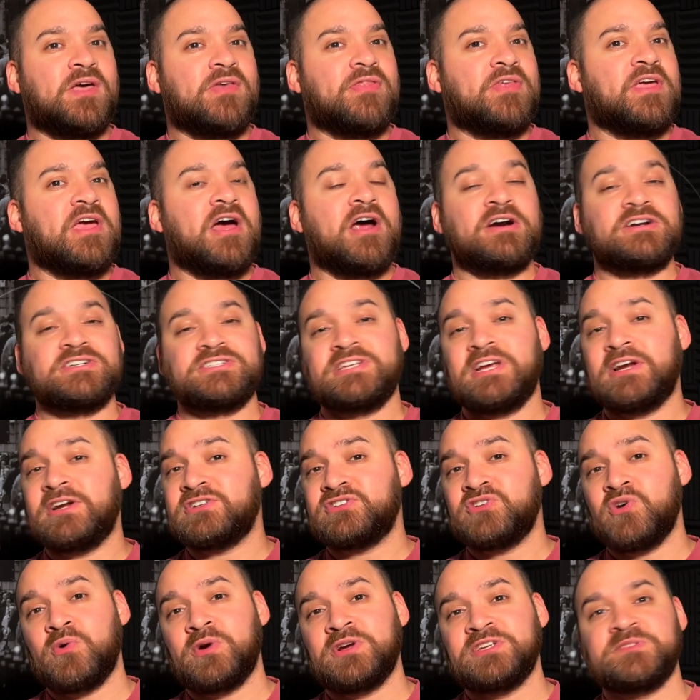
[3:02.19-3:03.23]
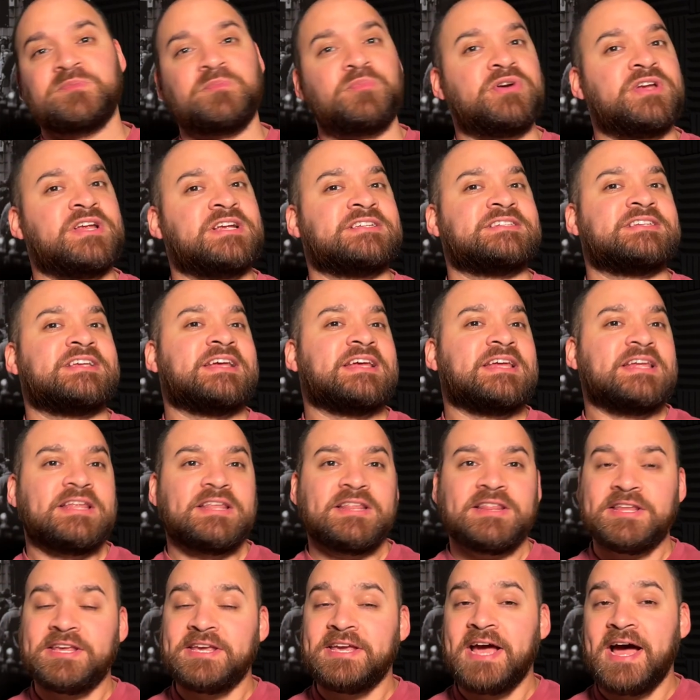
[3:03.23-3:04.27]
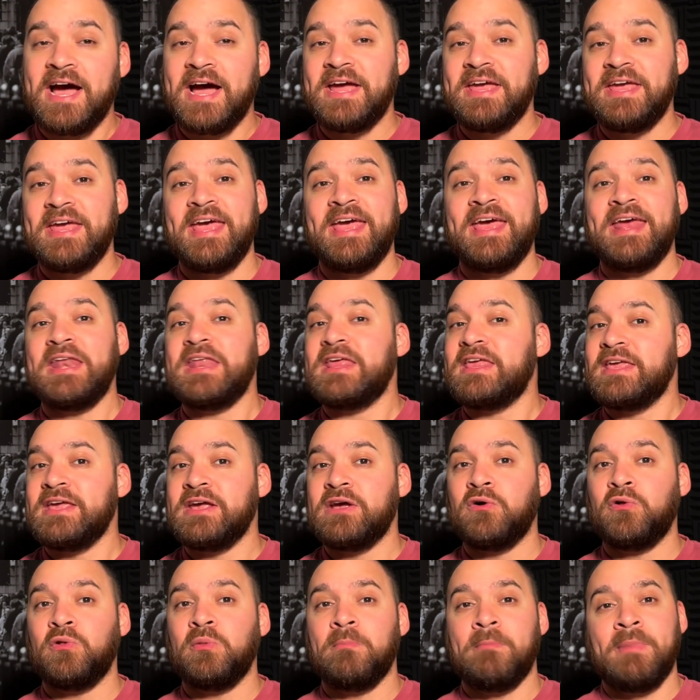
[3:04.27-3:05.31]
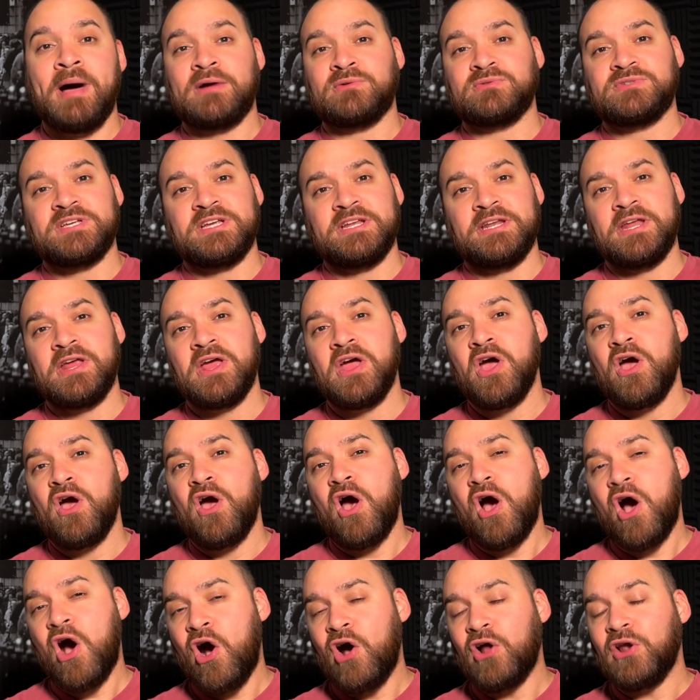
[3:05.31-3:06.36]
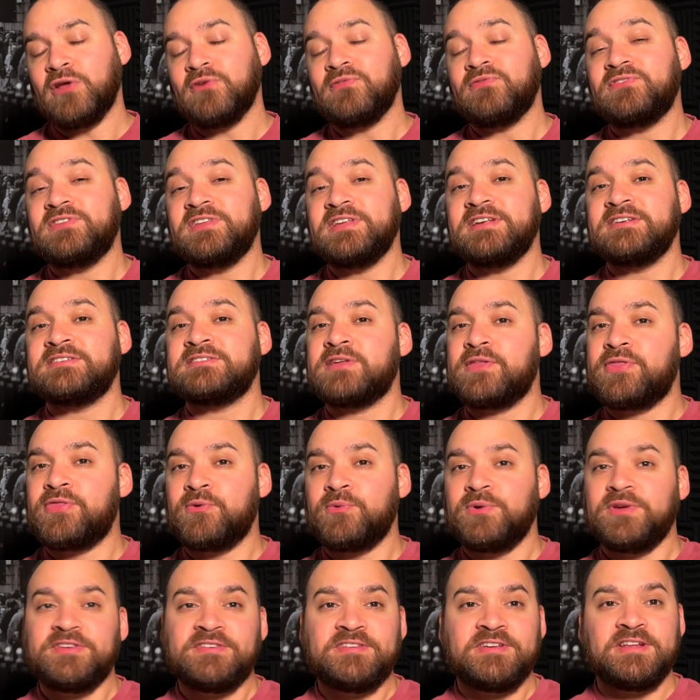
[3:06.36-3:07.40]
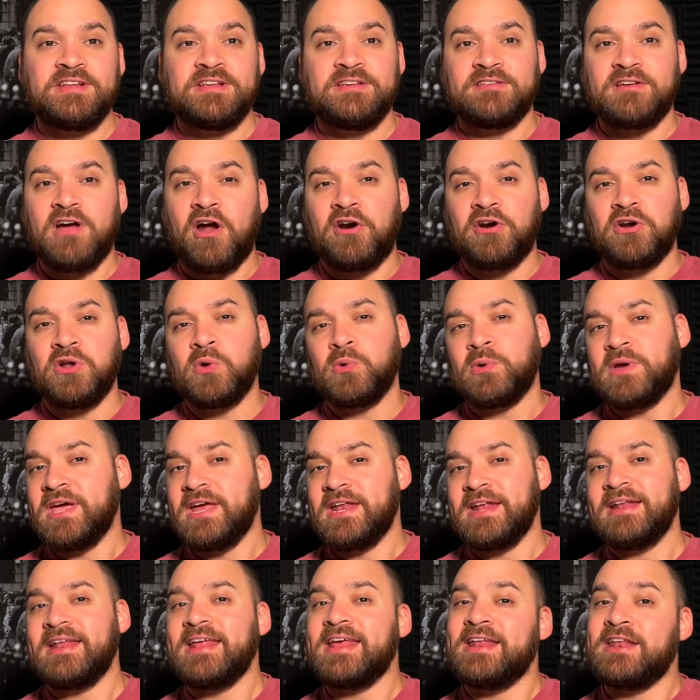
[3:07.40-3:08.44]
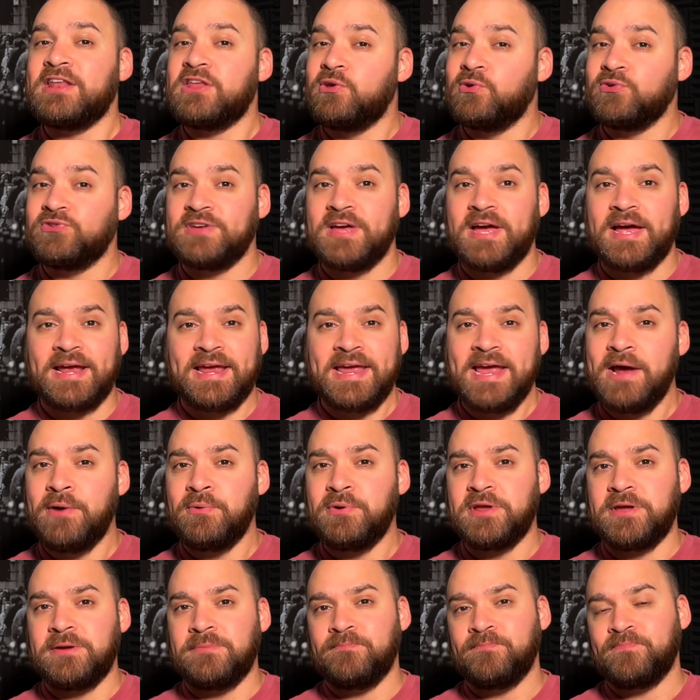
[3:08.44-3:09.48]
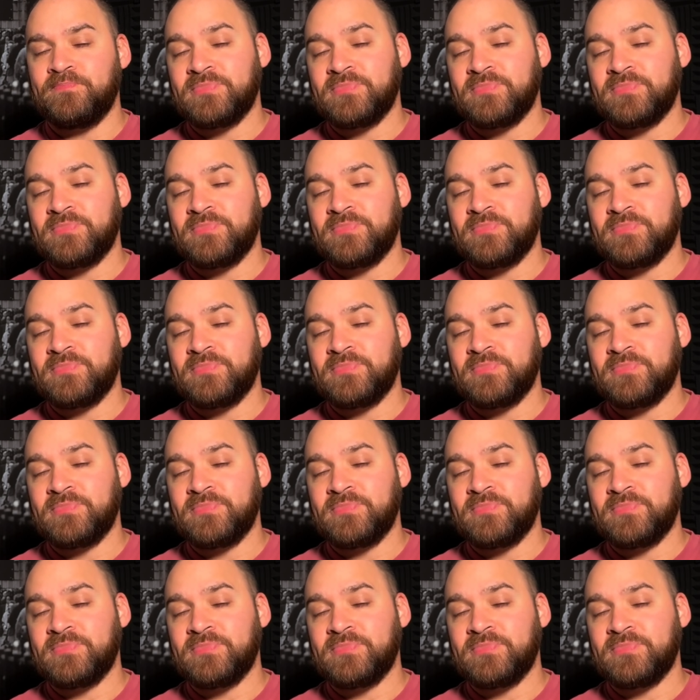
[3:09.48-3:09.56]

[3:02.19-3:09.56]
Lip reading: They are Saratoga Springs, Lehi, and Eagle Mountain. All of these 3 cities are located in Utah County.